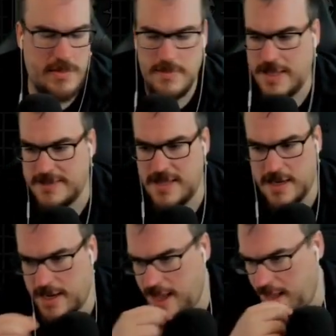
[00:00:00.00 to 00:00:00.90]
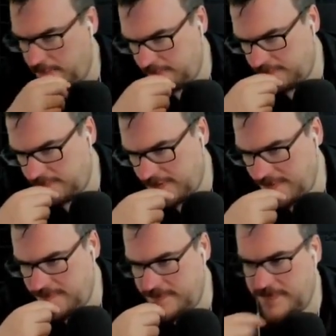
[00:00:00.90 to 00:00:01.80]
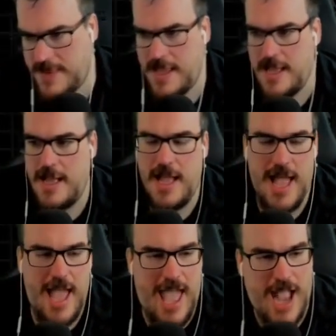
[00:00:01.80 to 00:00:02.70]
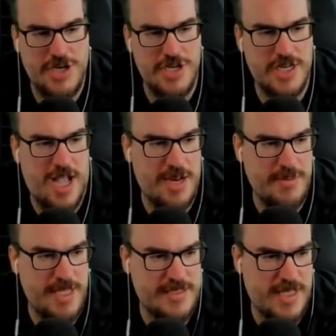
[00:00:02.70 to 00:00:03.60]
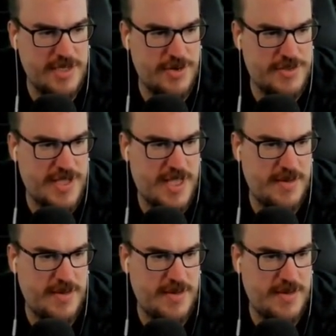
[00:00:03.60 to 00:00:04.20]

That's not gonna happen. Yeah. Action economy is on your side.